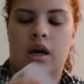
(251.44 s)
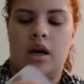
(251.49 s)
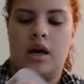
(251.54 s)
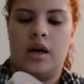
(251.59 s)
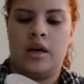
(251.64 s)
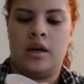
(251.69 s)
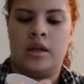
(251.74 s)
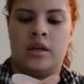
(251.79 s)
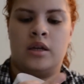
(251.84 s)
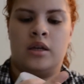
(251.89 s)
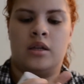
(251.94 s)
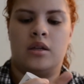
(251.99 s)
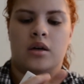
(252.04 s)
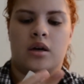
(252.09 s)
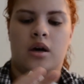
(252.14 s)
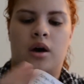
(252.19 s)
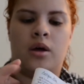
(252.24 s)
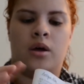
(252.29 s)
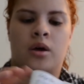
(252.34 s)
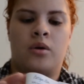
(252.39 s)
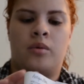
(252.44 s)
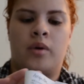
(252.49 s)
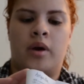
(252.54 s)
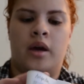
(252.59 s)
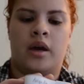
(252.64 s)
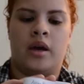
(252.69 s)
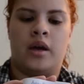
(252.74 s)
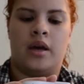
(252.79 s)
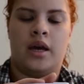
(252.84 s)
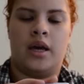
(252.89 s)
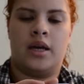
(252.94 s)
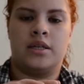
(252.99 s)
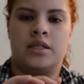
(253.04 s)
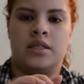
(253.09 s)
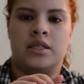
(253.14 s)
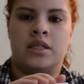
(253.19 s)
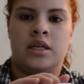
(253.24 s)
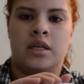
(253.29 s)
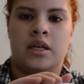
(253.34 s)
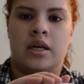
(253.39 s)
And in the colorway
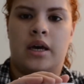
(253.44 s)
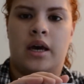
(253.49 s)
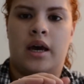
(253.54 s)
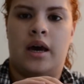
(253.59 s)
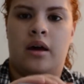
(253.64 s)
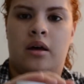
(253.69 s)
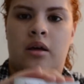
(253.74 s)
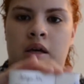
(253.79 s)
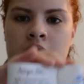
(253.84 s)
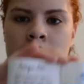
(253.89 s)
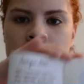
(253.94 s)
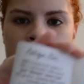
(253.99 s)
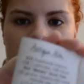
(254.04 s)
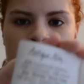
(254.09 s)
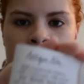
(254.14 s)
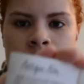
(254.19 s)
Antique Alley.